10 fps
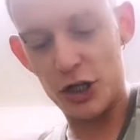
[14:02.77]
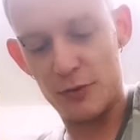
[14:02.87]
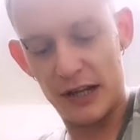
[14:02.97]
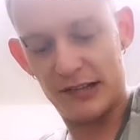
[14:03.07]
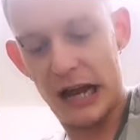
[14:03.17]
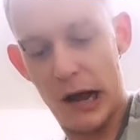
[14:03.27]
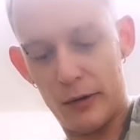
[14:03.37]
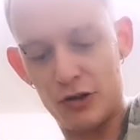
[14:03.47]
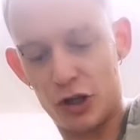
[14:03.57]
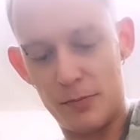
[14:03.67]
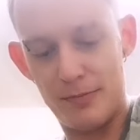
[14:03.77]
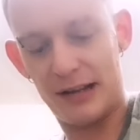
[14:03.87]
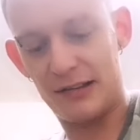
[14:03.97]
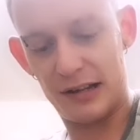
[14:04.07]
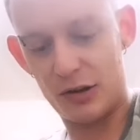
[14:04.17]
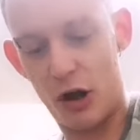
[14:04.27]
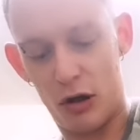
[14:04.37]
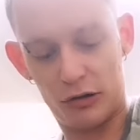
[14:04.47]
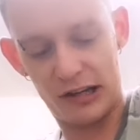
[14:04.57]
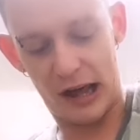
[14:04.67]
All you're going to do with this now is you're going to
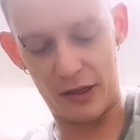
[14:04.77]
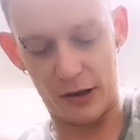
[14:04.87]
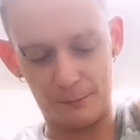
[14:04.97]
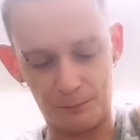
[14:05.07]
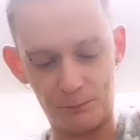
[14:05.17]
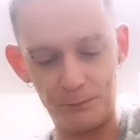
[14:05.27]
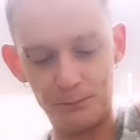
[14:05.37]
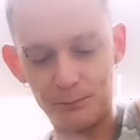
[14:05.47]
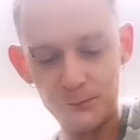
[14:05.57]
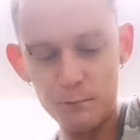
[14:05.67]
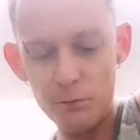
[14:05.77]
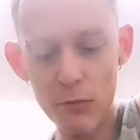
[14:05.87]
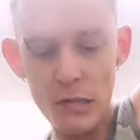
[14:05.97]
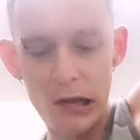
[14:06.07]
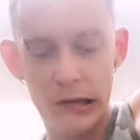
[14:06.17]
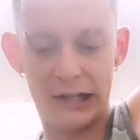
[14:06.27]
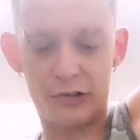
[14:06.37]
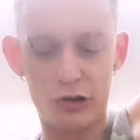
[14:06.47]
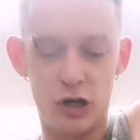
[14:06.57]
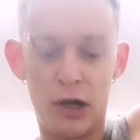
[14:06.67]
mix this all together,
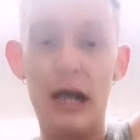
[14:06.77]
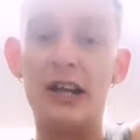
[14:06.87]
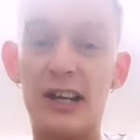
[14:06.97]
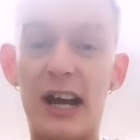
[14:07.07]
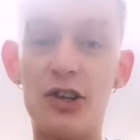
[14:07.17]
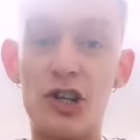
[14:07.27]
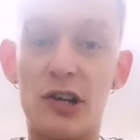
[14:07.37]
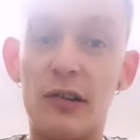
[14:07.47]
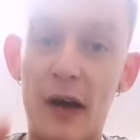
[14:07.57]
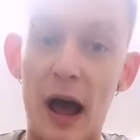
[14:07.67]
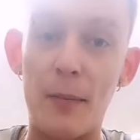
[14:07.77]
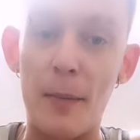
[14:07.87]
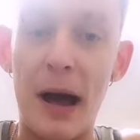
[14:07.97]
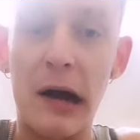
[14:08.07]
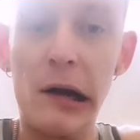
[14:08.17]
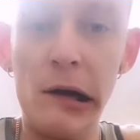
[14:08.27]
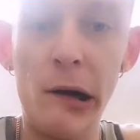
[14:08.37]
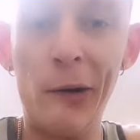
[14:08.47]
like so. You get the gist of it, I'll be